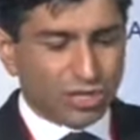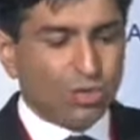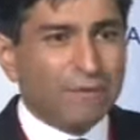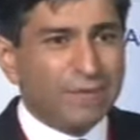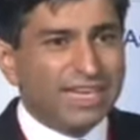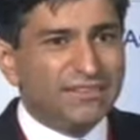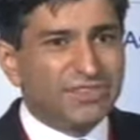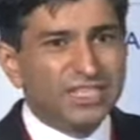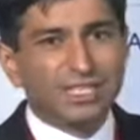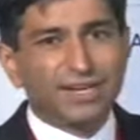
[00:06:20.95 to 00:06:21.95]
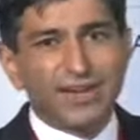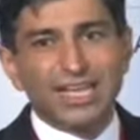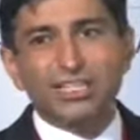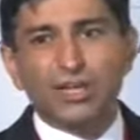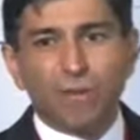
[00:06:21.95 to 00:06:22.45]
So I believe this
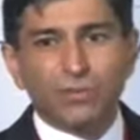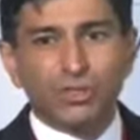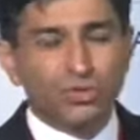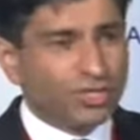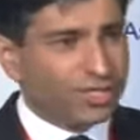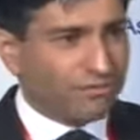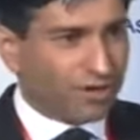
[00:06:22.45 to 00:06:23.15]
creates an opportunity